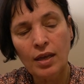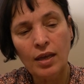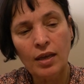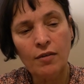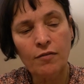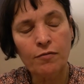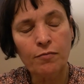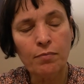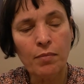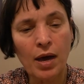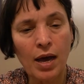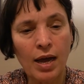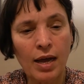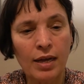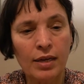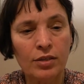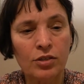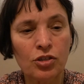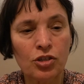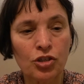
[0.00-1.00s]
If
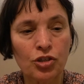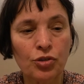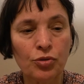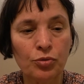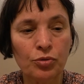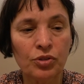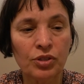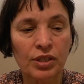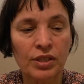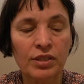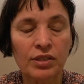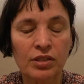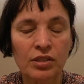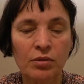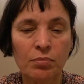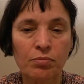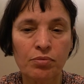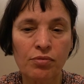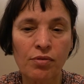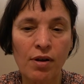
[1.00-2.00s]
man chooses to
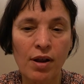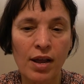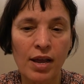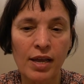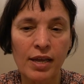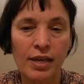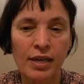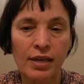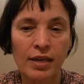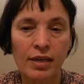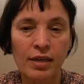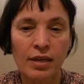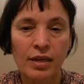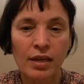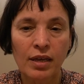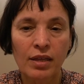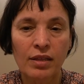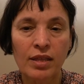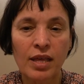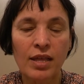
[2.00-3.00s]
pray,
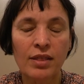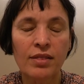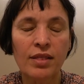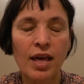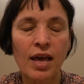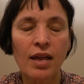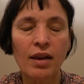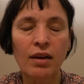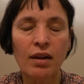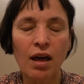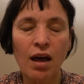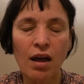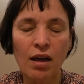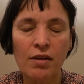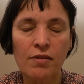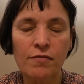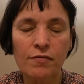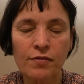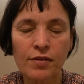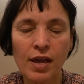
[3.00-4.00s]
then their
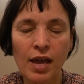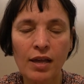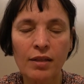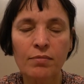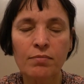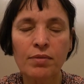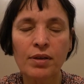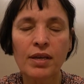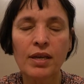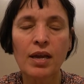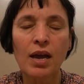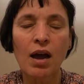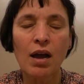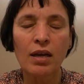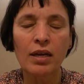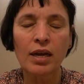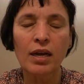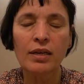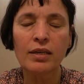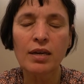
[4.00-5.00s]
life can be
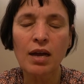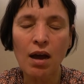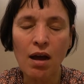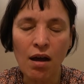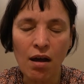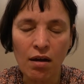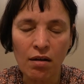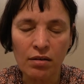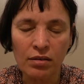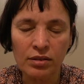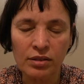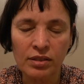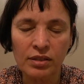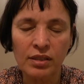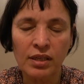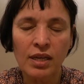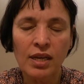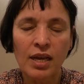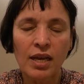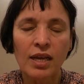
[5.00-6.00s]

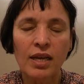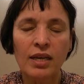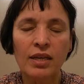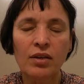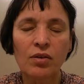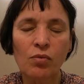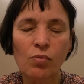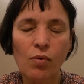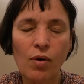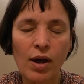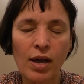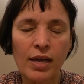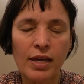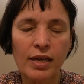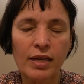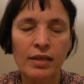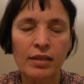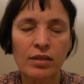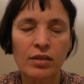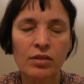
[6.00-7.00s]
enhanced in a
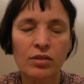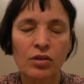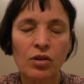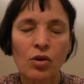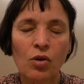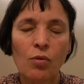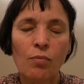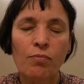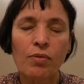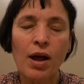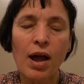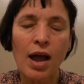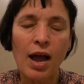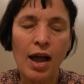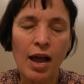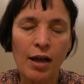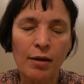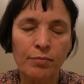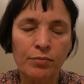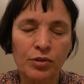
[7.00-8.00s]
way that
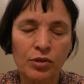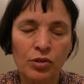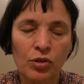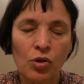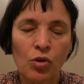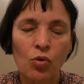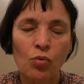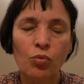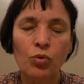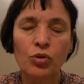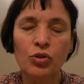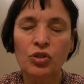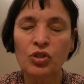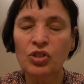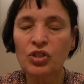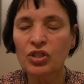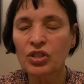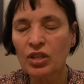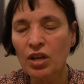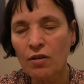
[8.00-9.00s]
perhaps would
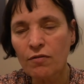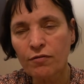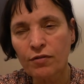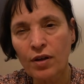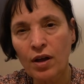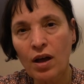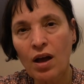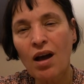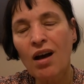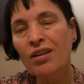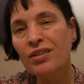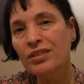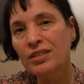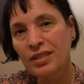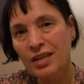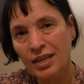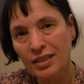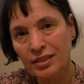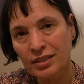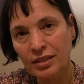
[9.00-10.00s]
suffer
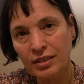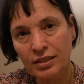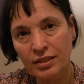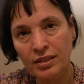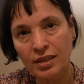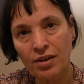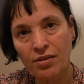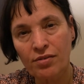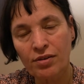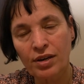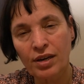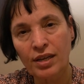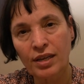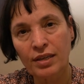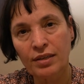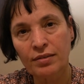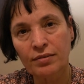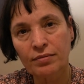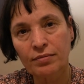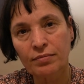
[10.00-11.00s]
unnecessarily.
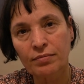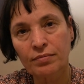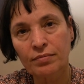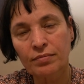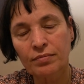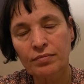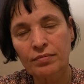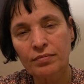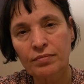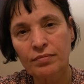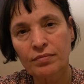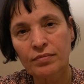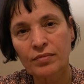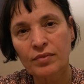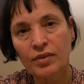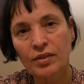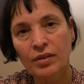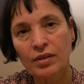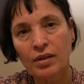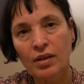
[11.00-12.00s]

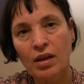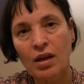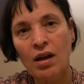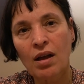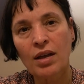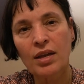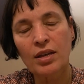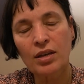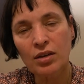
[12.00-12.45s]
I